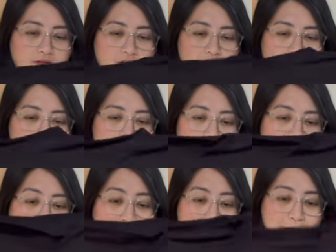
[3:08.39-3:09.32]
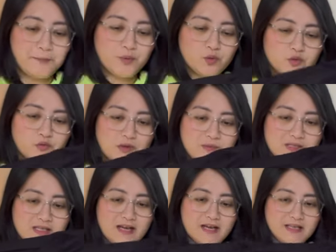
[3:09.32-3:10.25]
their app or
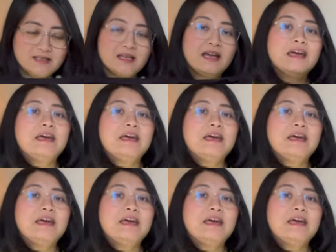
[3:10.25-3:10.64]
website